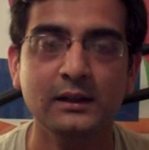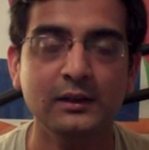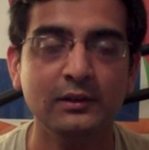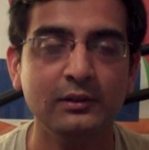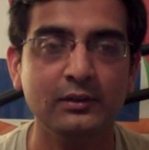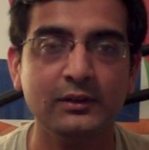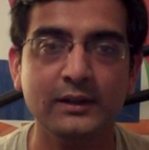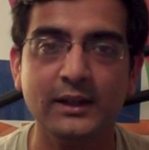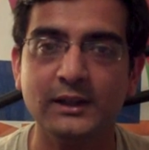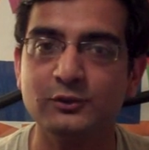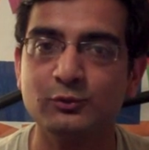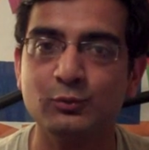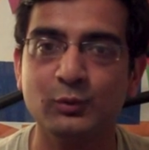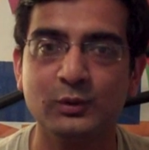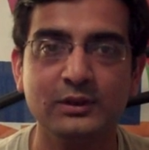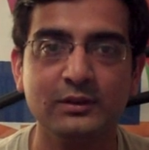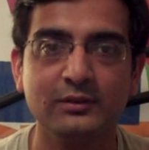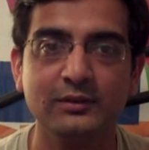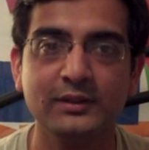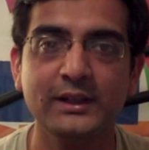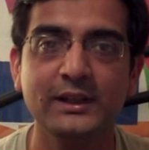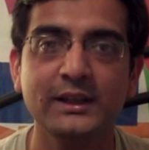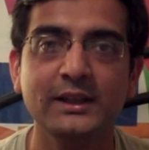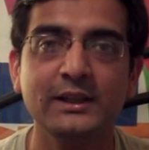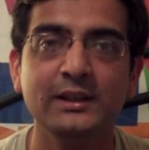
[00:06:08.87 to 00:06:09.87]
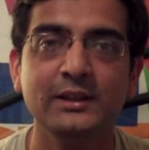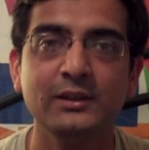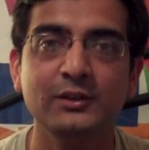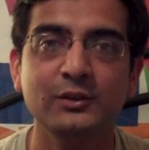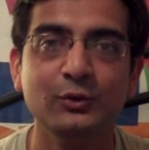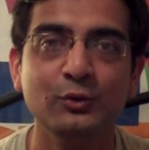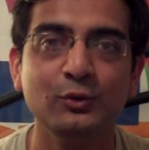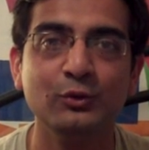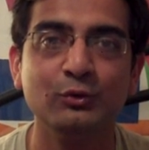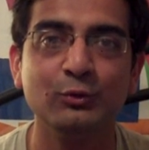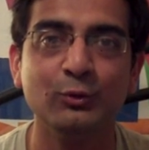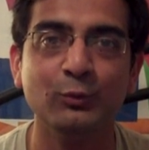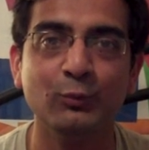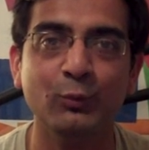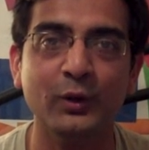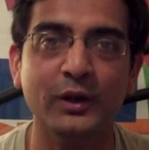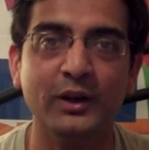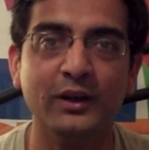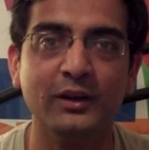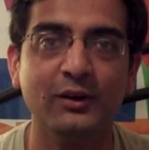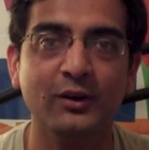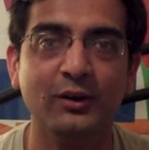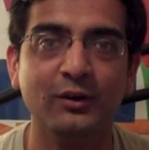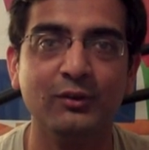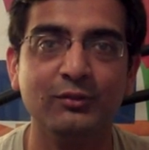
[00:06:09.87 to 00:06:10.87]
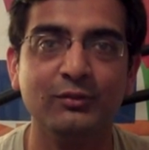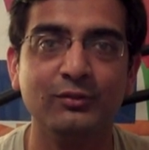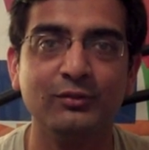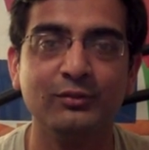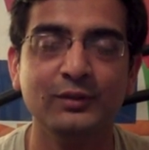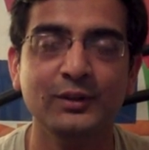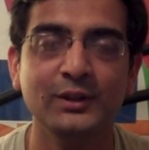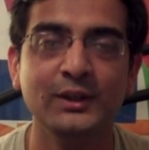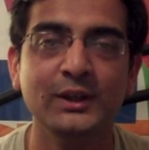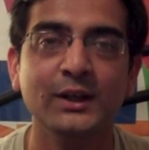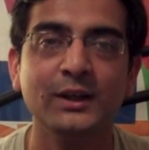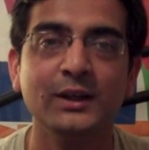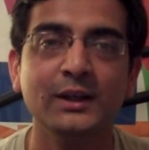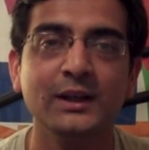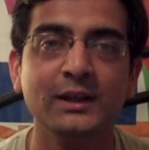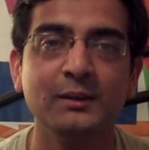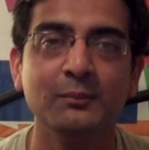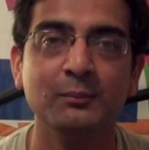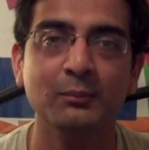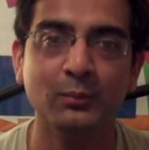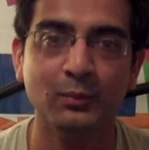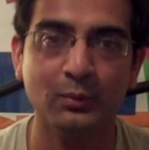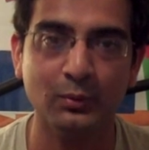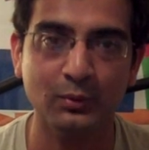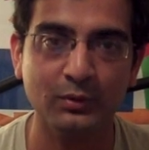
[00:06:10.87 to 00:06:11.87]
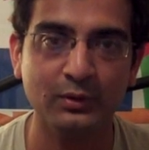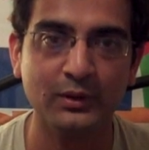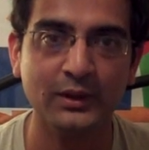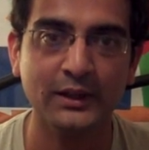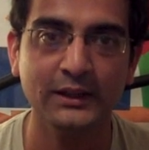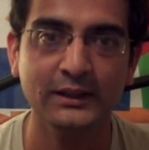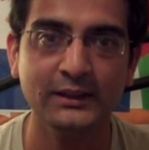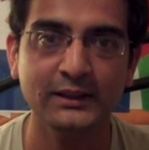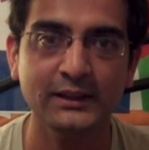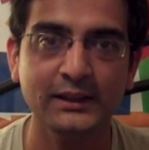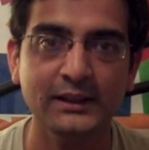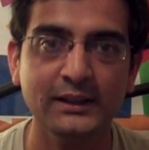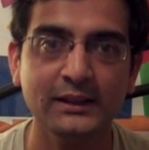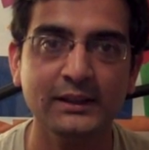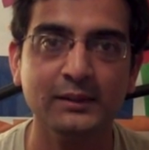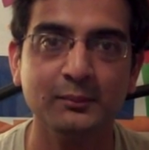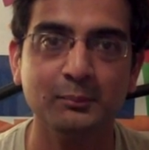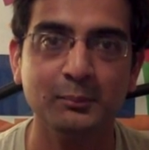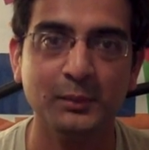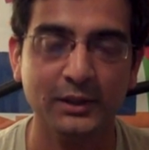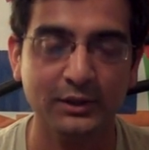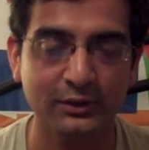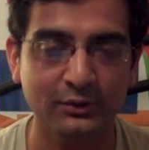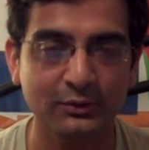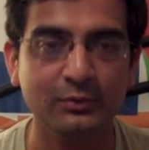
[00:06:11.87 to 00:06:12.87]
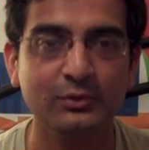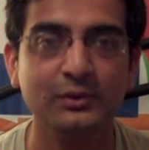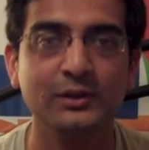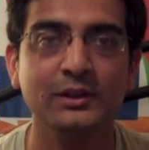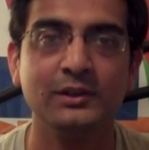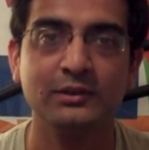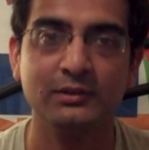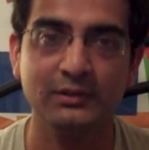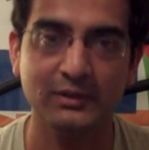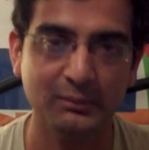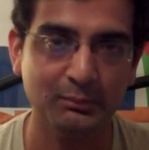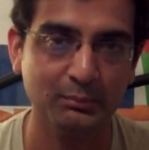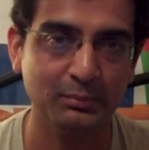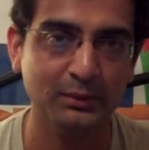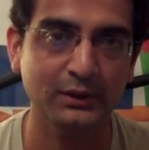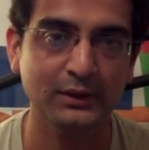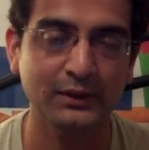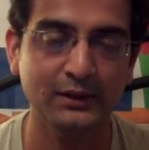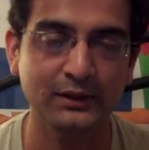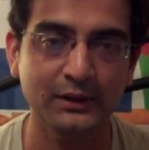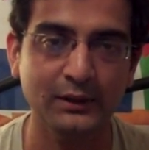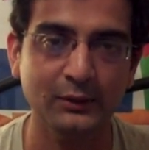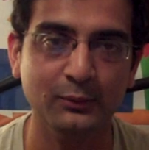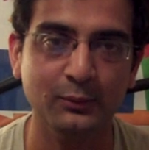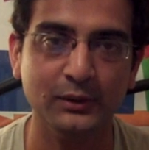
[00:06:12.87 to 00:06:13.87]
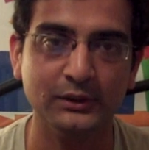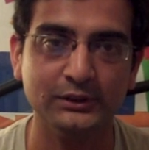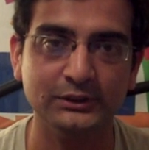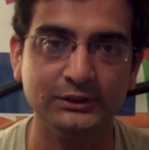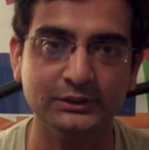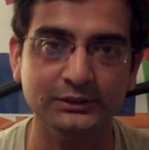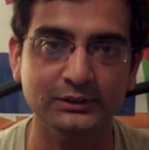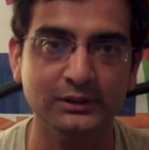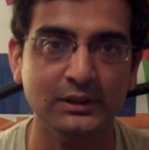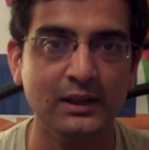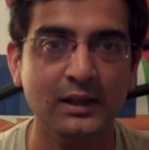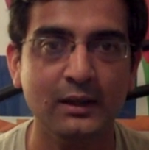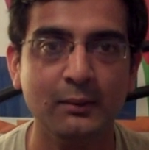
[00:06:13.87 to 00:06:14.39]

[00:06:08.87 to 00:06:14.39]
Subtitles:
So that's one really useful way of learning more Hindi by using a simple Hindi question.